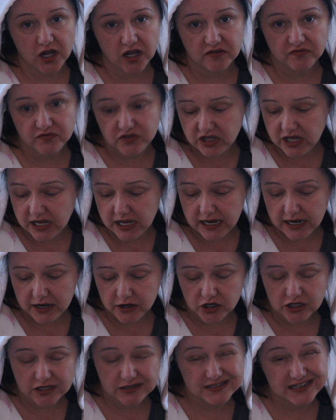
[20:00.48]
of the
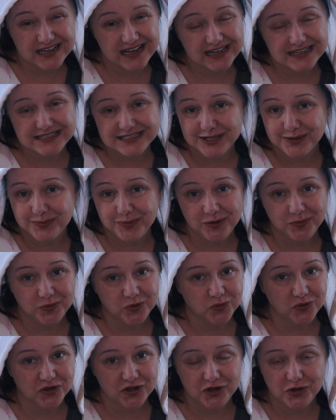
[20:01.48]
add-ons. I tell
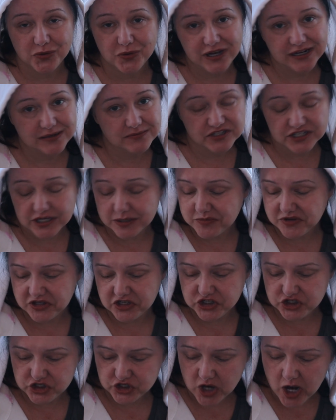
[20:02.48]
people when new items come in
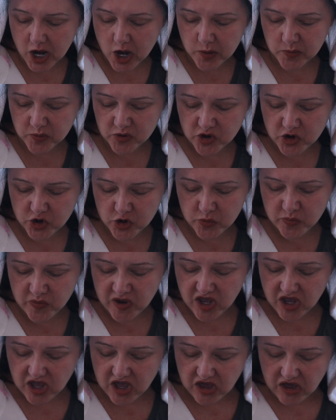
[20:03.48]
the charm
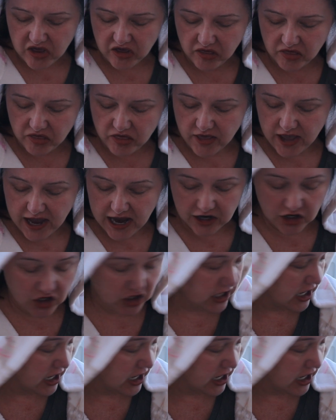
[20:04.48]
room. that